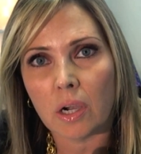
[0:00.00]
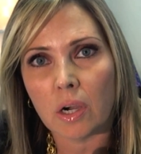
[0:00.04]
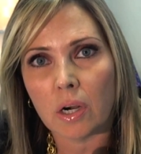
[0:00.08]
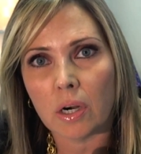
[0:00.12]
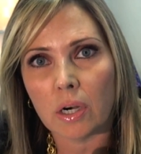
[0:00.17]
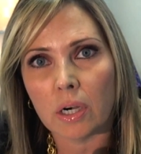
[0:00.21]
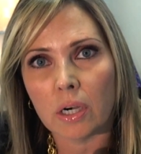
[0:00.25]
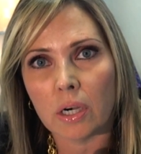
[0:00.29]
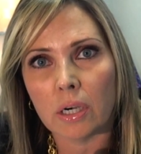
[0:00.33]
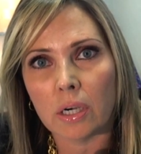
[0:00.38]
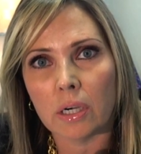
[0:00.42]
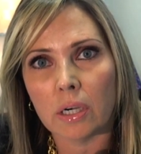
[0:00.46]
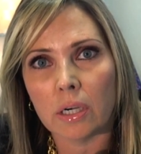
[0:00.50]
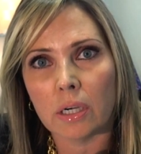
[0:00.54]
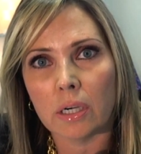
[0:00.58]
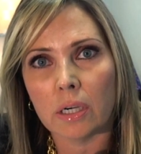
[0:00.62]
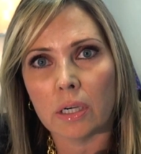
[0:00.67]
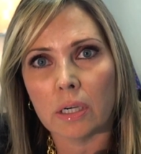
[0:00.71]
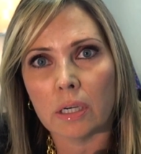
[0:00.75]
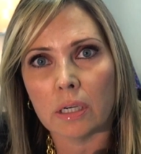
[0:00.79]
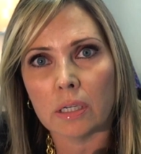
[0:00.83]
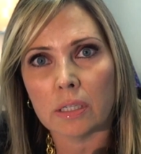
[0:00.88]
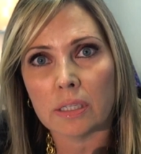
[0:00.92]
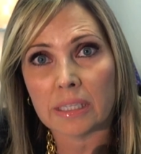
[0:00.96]

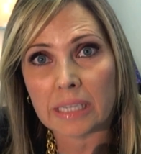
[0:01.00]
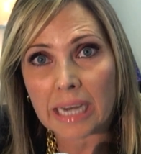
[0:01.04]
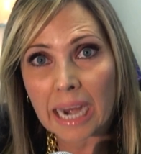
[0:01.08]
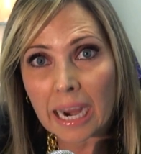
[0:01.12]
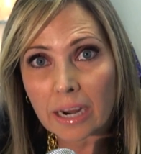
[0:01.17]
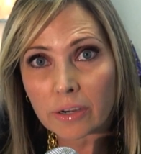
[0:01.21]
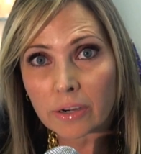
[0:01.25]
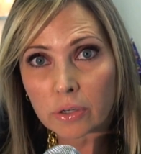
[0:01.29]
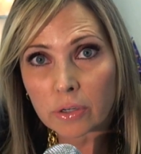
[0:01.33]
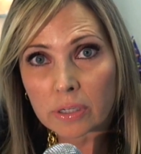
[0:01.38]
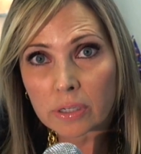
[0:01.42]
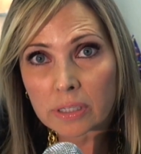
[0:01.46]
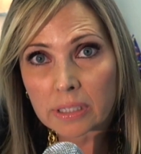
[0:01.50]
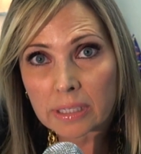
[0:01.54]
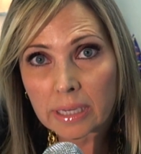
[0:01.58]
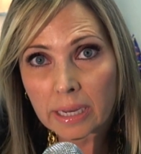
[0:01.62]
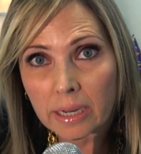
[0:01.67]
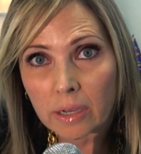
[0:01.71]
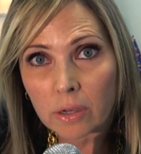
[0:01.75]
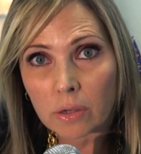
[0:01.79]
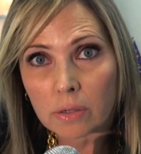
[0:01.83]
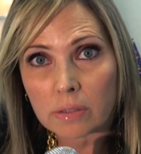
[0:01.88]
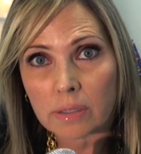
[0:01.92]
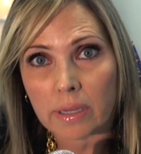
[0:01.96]
are standard
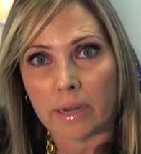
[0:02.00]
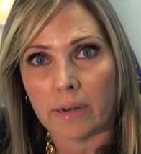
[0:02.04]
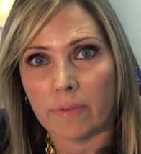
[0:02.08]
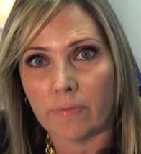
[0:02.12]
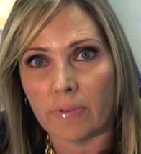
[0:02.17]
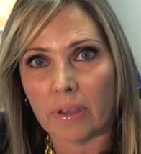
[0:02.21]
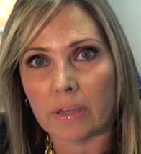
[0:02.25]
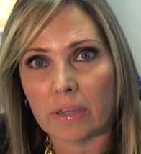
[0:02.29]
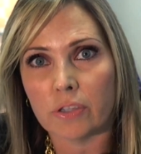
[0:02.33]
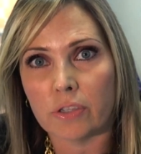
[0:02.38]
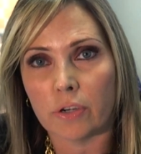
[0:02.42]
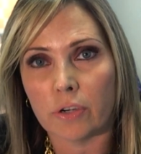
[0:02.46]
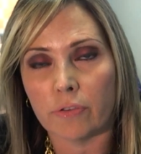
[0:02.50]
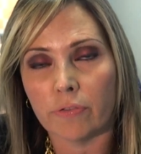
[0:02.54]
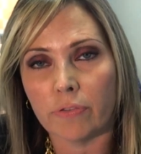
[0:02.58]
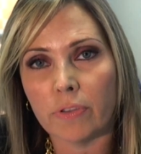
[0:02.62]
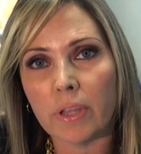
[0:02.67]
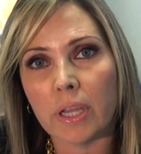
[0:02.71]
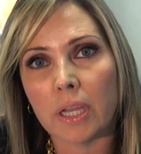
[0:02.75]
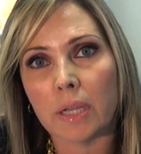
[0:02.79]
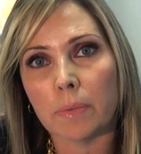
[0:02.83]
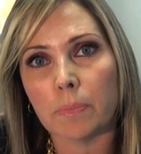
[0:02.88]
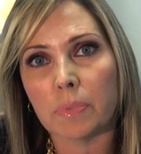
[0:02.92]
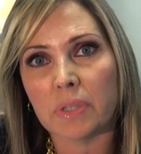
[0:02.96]
sales and investor
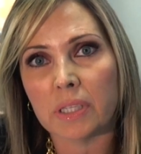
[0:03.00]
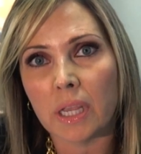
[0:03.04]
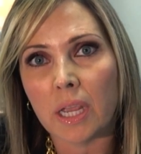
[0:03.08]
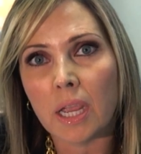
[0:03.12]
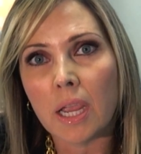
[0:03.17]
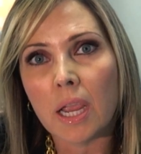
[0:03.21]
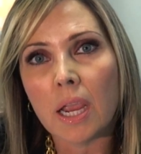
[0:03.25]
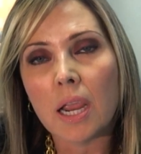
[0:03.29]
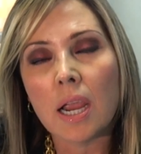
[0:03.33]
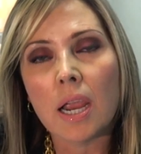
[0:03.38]
flips.